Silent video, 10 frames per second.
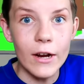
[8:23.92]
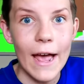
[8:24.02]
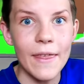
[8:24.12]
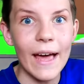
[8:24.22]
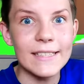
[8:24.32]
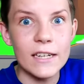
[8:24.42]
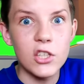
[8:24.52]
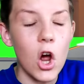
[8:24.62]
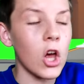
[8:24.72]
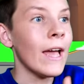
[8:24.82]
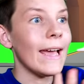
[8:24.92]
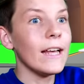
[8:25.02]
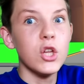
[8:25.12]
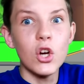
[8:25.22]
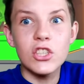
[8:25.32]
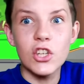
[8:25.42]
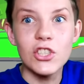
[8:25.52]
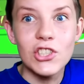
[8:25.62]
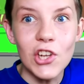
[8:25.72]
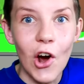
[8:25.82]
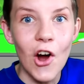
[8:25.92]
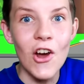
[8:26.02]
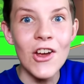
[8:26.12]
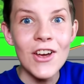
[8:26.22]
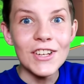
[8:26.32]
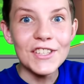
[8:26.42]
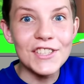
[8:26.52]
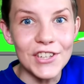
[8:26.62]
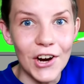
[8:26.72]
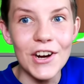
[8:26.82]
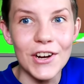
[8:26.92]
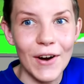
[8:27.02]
Okay, that TikTok, it looked so, so